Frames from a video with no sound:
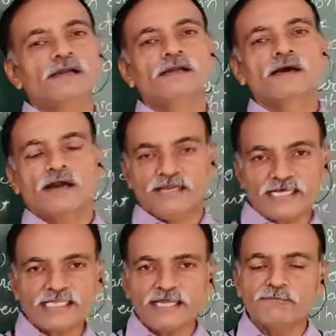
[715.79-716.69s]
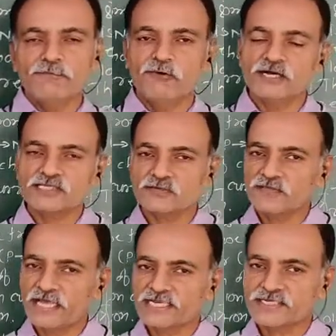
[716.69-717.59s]
under the influence of the
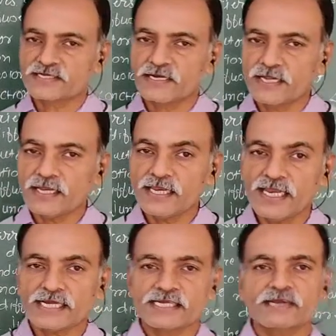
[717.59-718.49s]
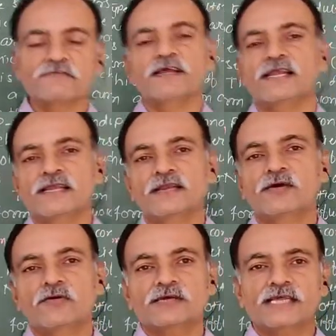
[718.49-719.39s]
external electric field or
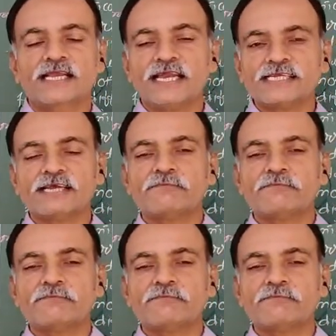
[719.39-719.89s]
the electric field